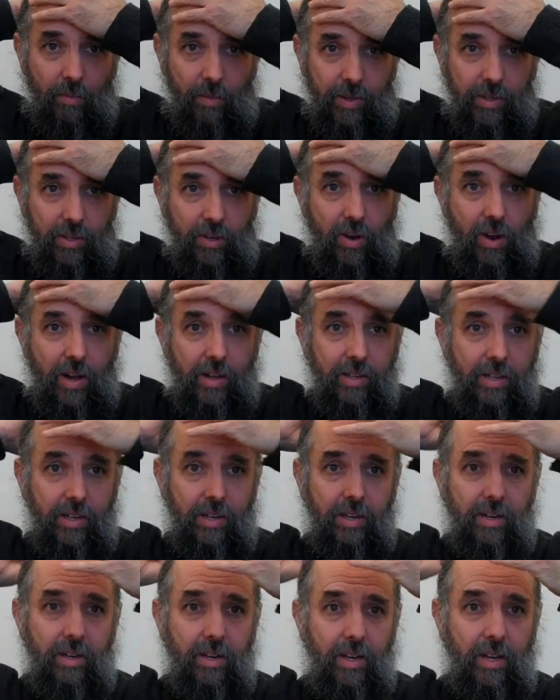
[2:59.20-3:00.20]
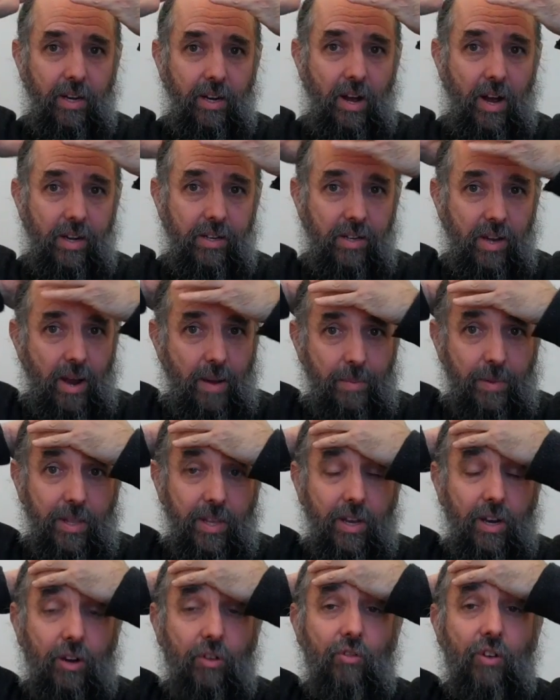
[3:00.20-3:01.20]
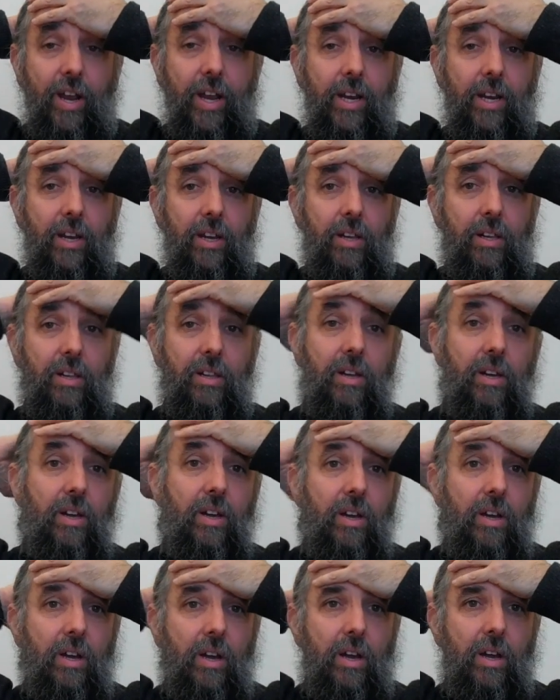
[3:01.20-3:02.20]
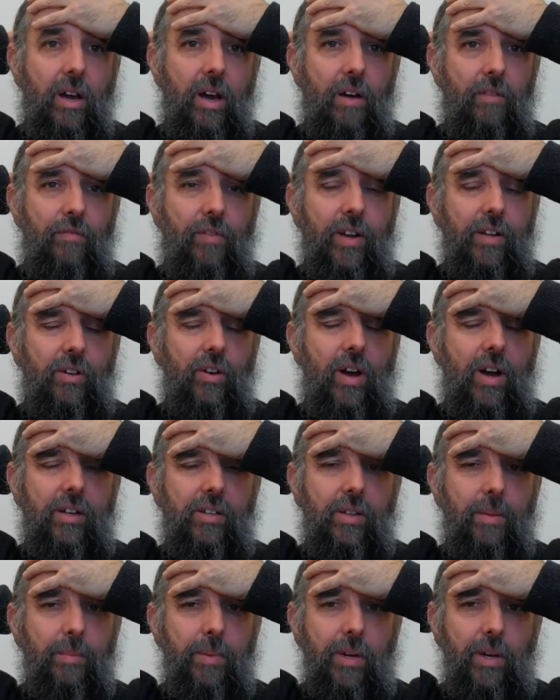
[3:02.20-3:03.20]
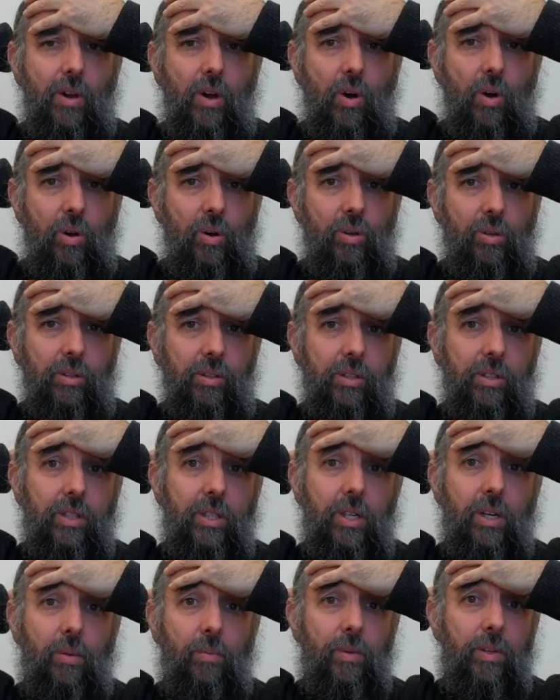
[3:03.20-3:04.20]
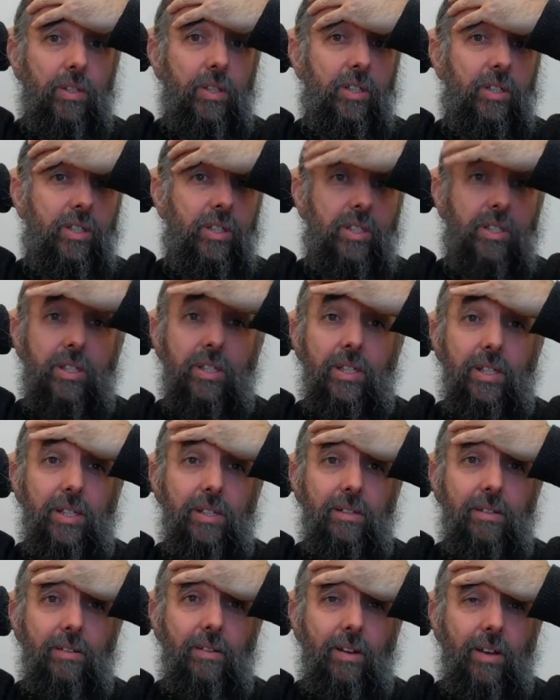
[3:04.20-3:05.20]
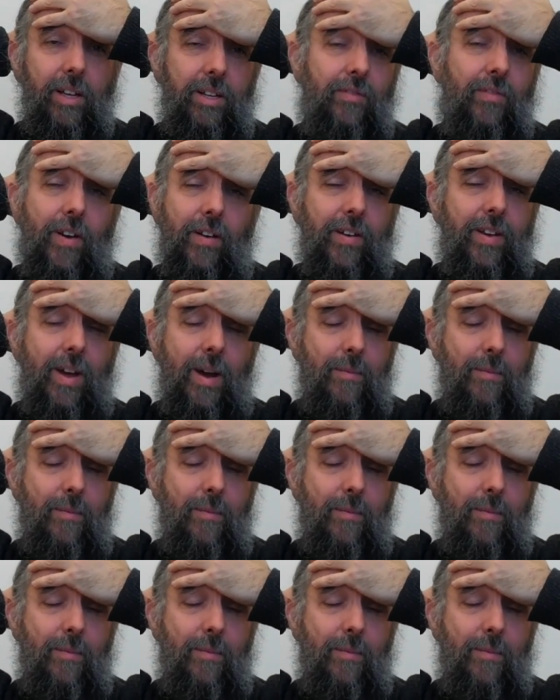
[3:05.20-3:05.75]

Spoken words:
what's called in osteopathy a cranial frontal occipital hold, which is just it's very